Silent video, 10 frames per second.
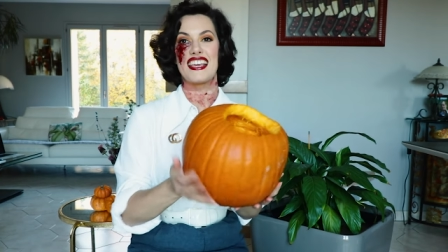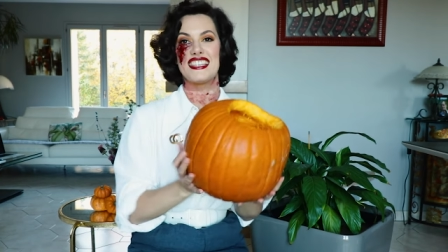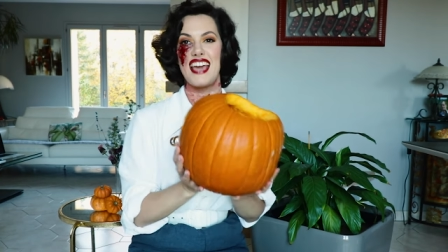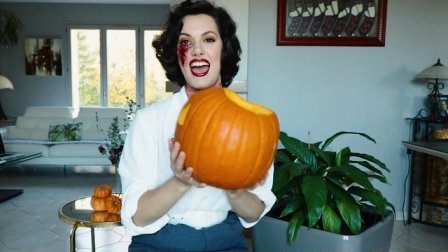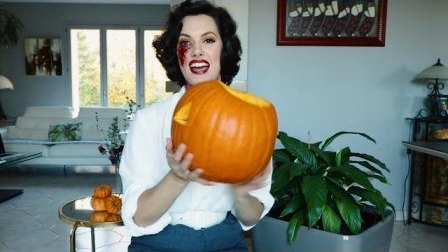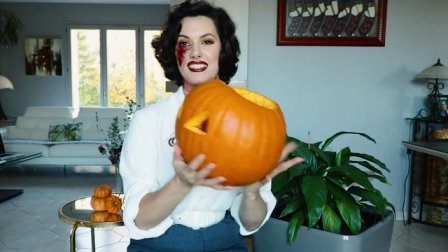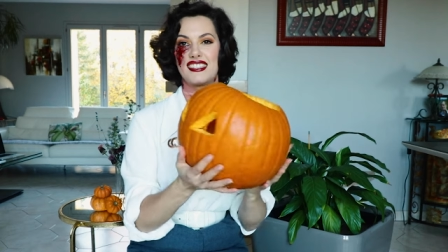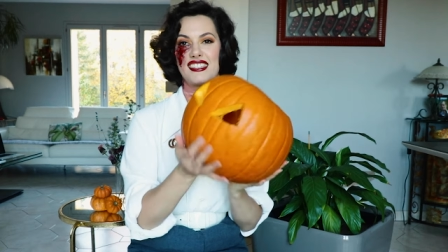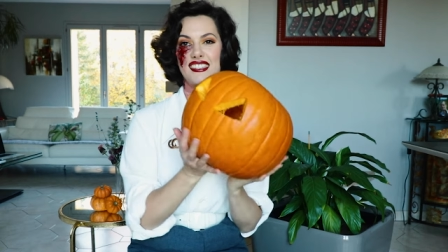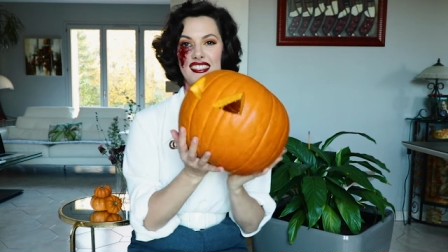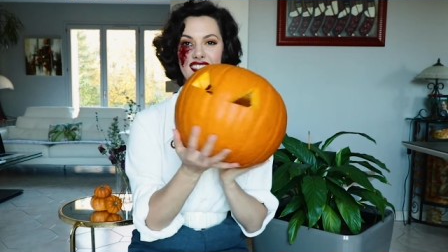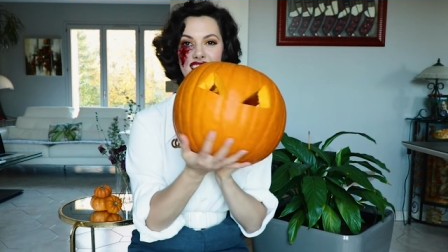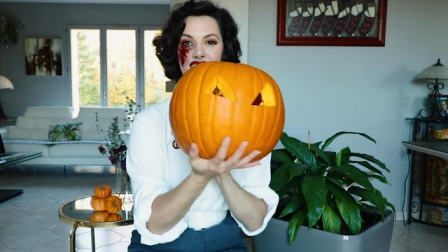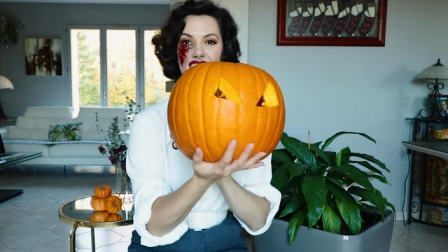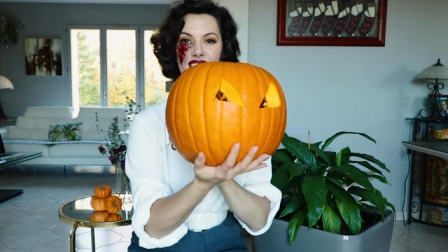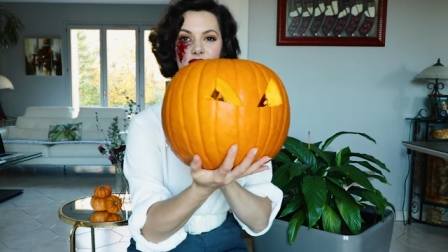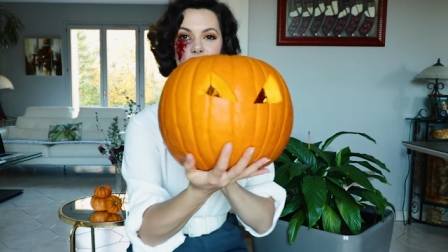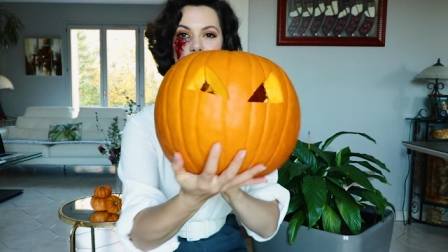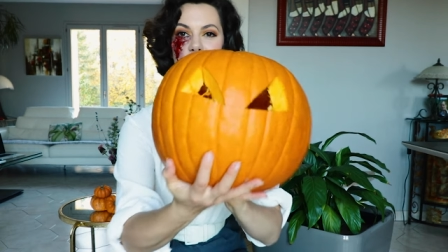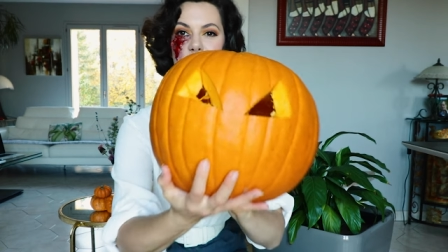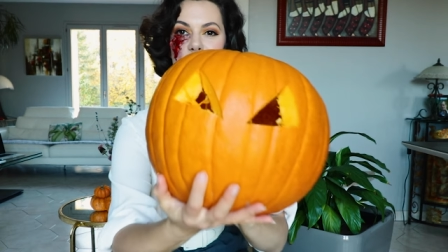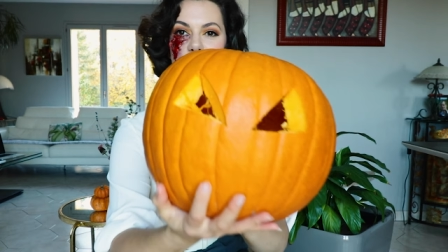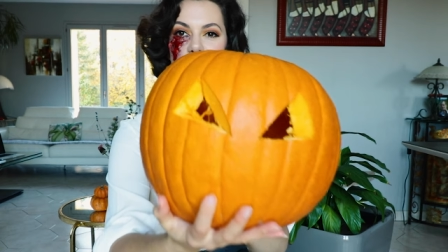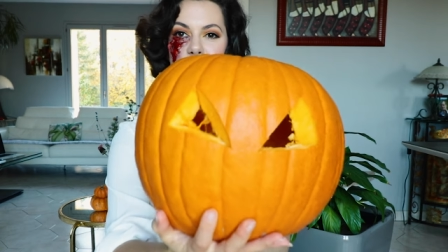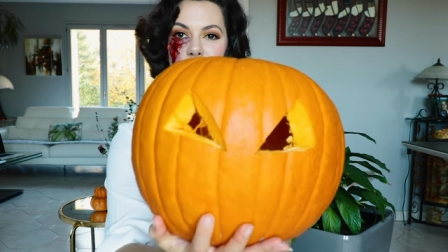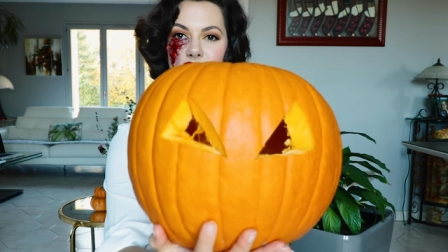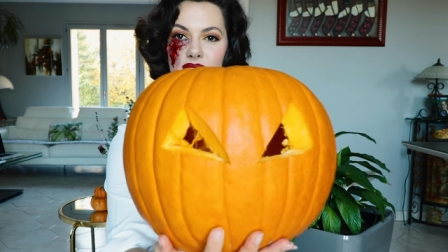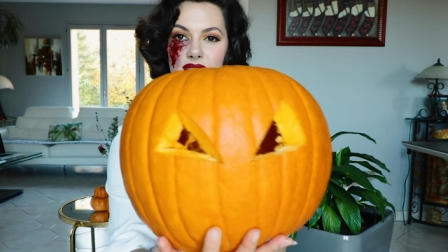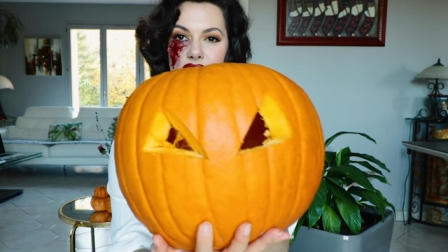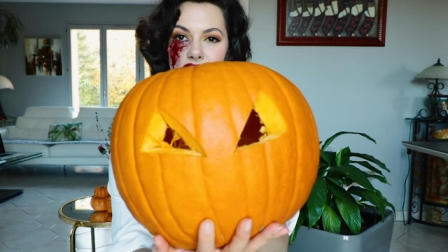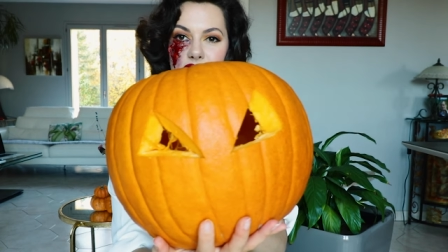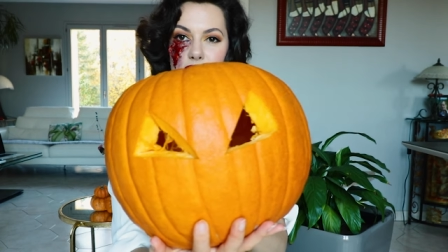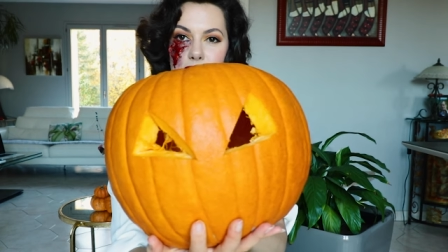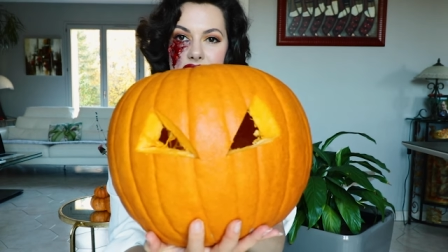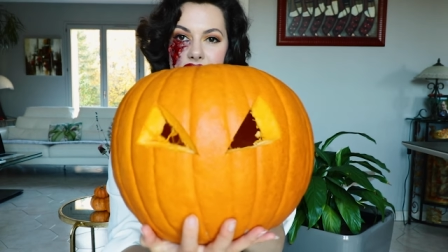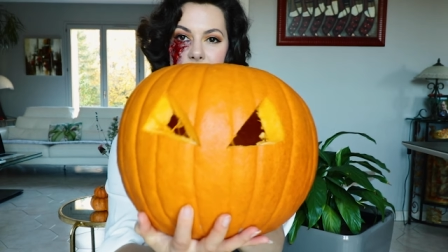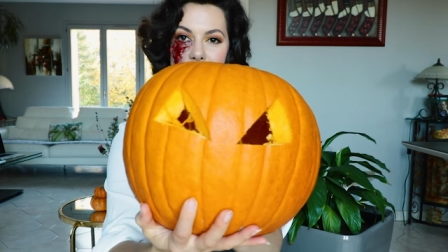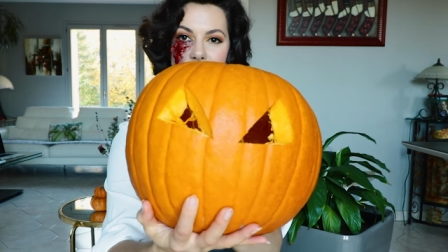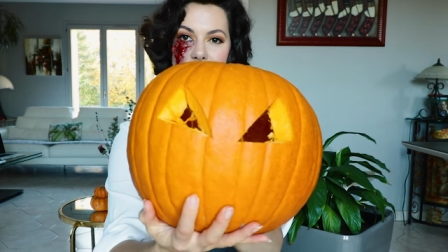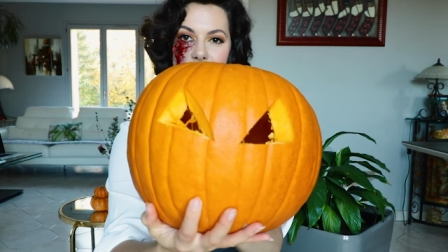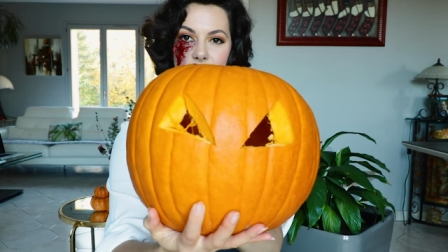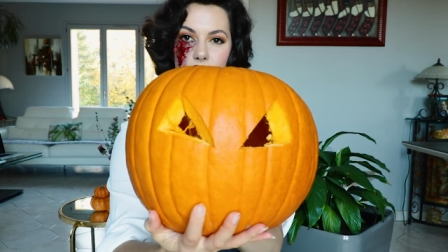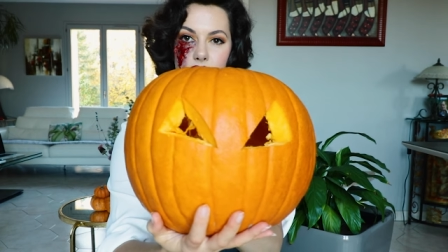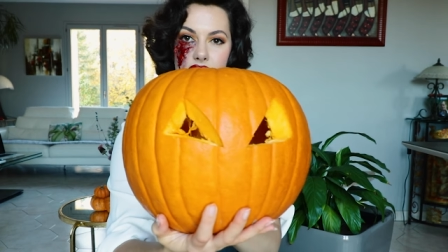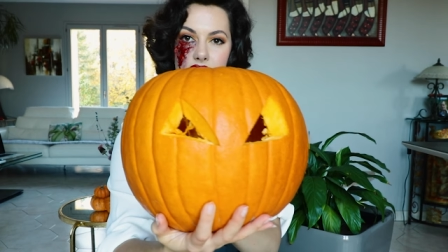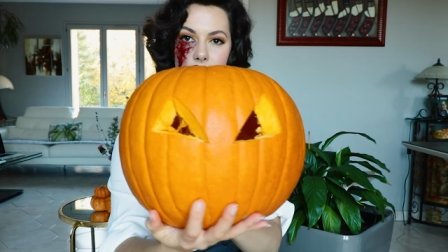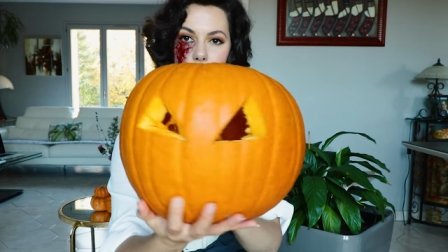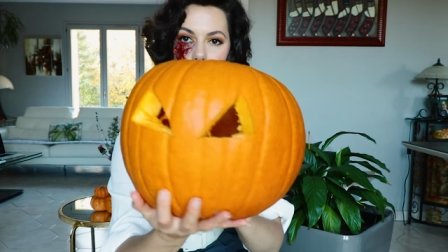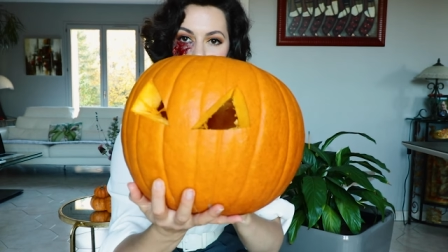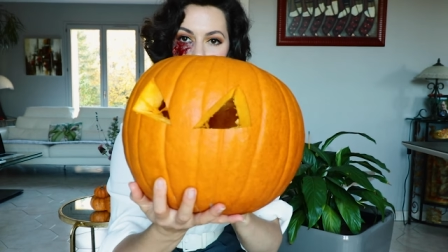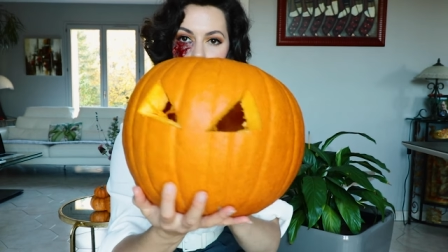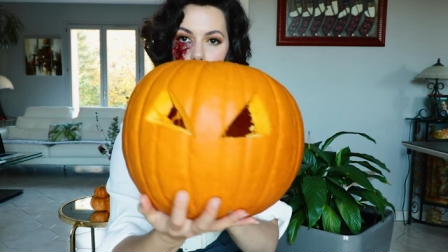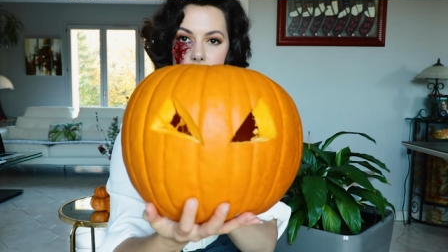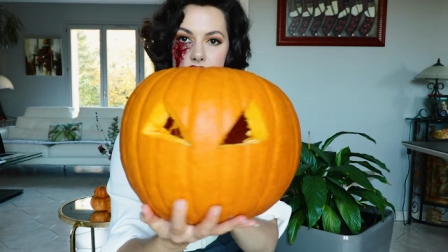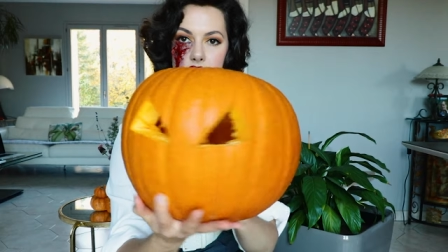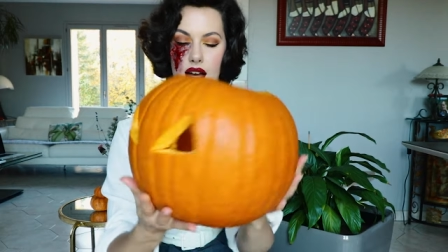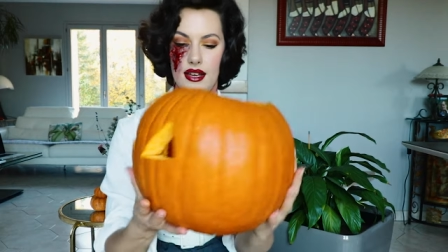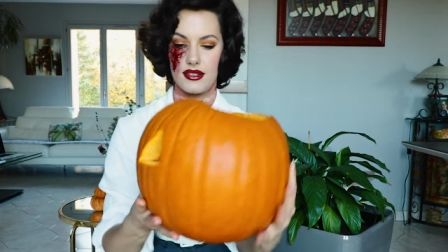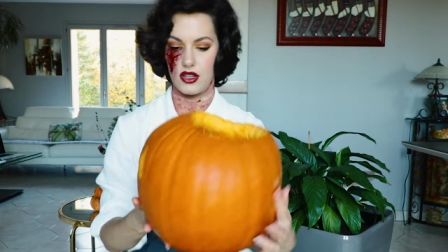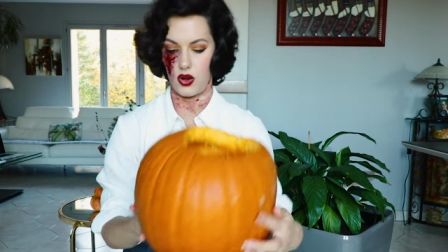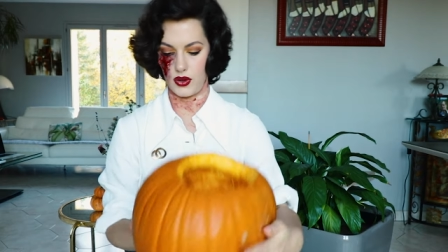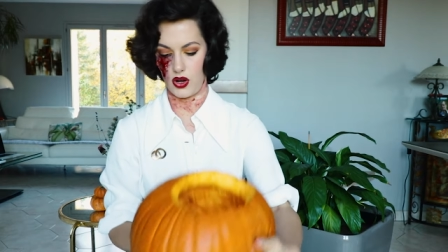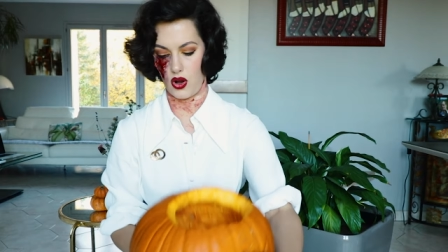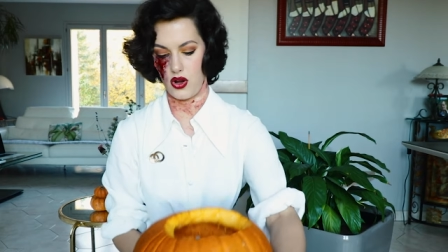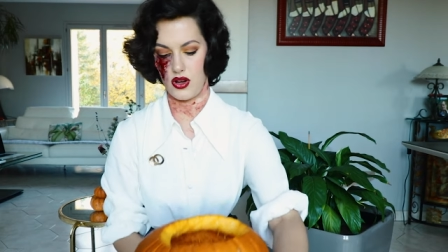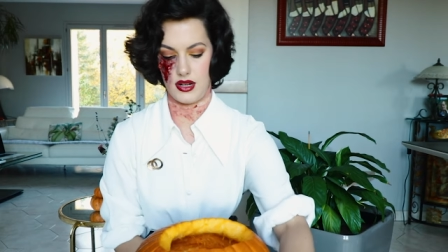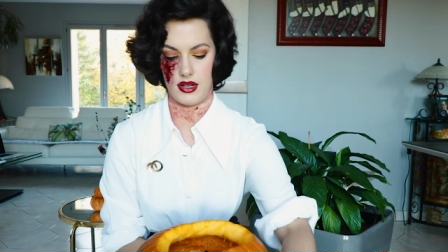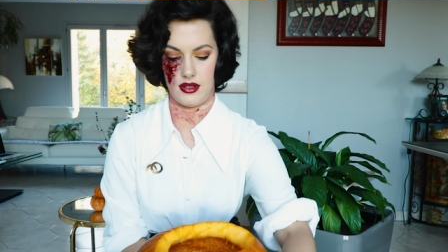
Yes! Ooh, feeling good about that. It's got the evil pointy eyes going on.